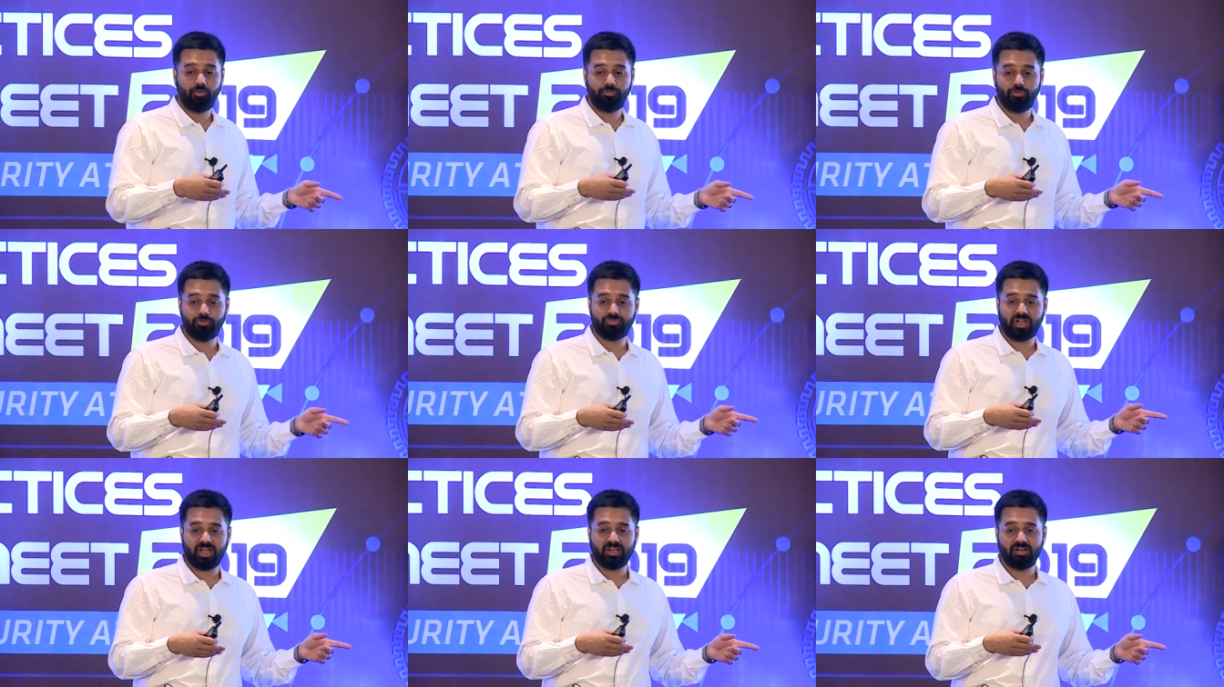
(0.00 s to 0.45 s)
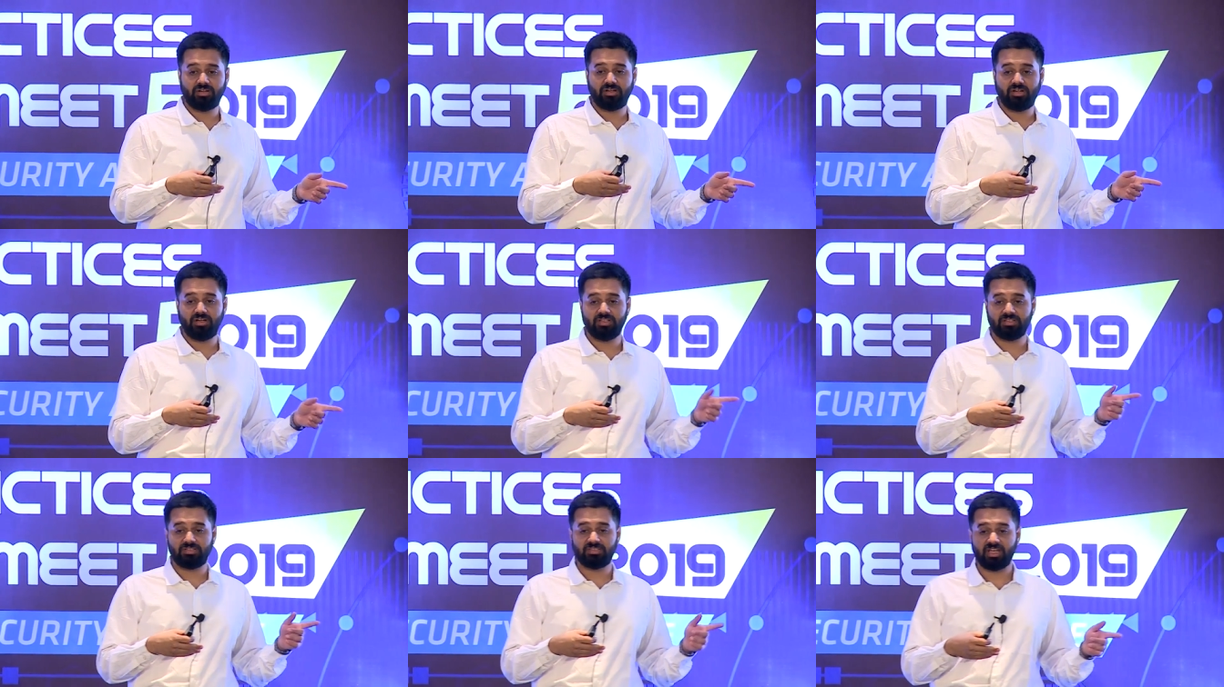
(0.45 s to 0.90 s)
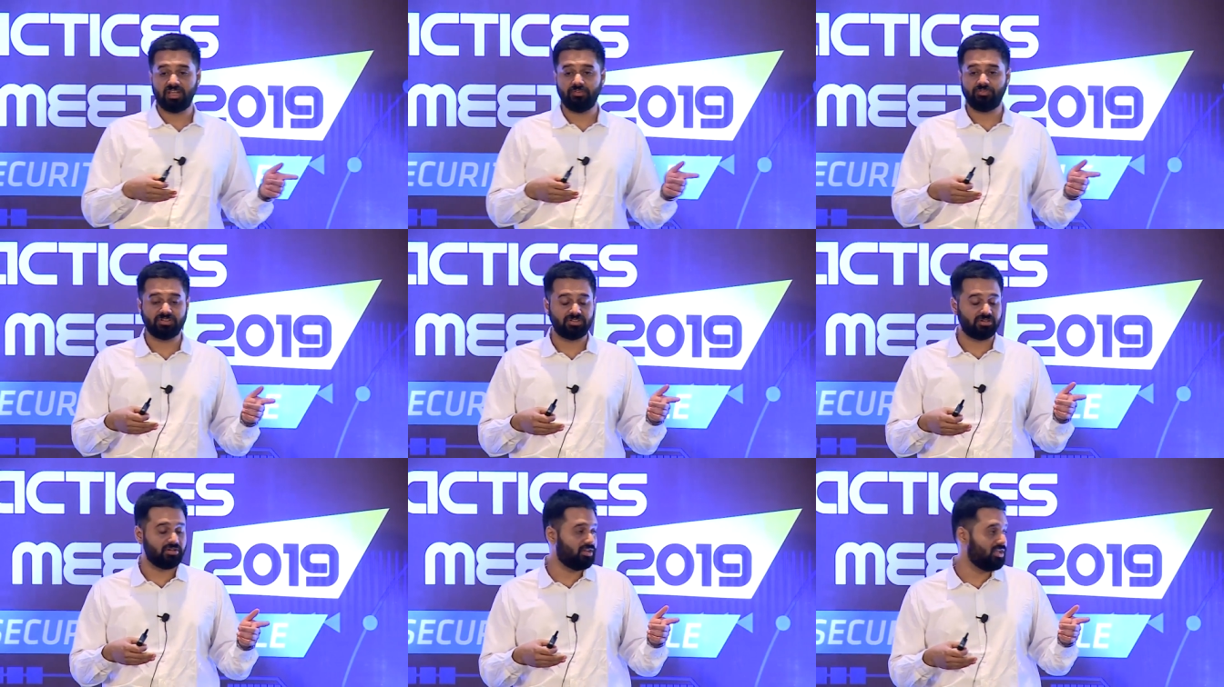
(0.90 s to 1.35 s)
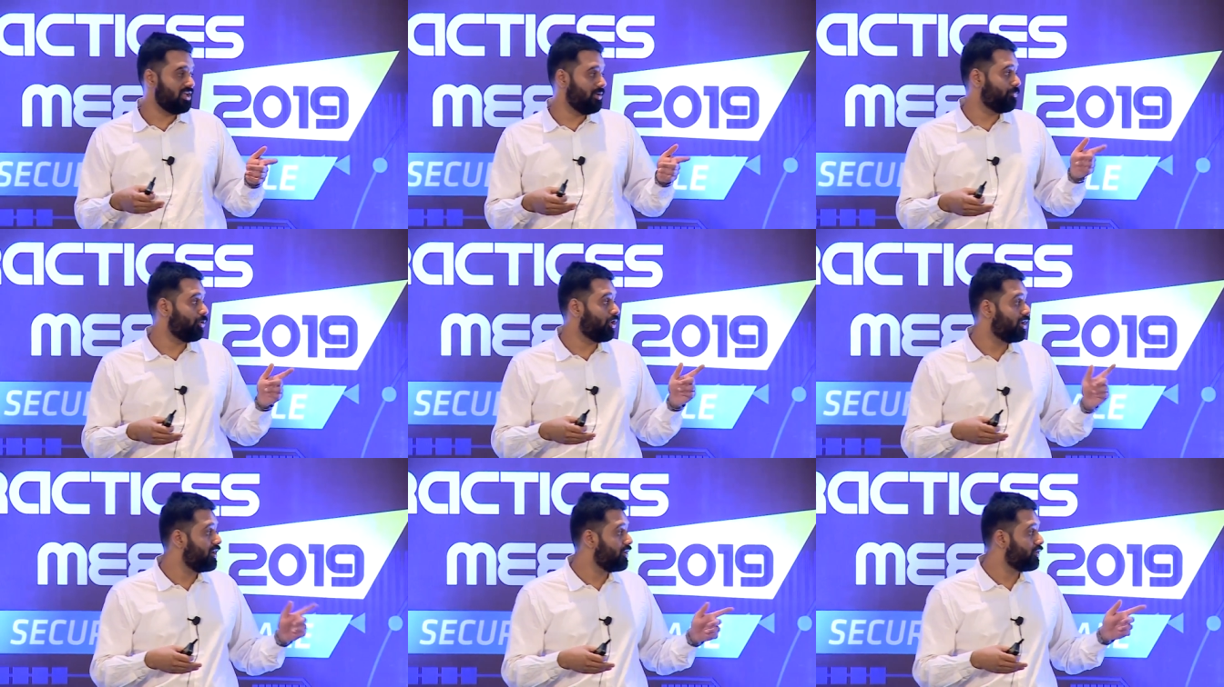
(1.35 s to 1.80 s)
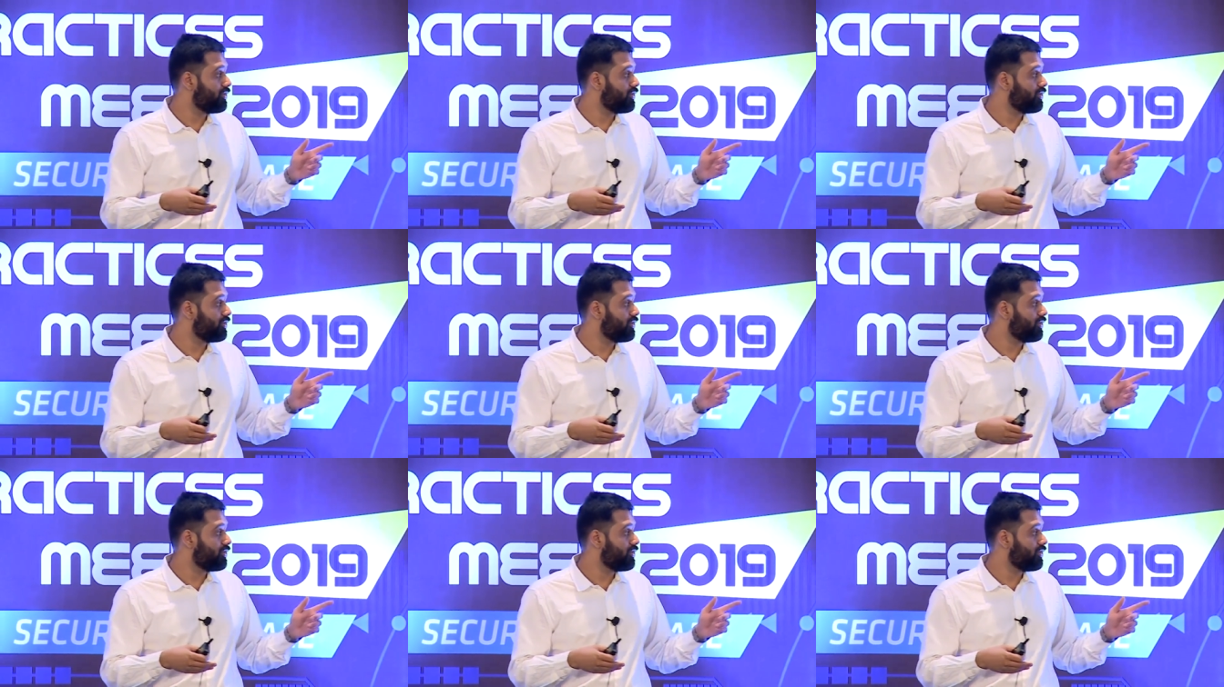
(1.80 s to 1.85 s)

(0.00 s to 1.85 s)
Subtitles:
those identities itself is really important.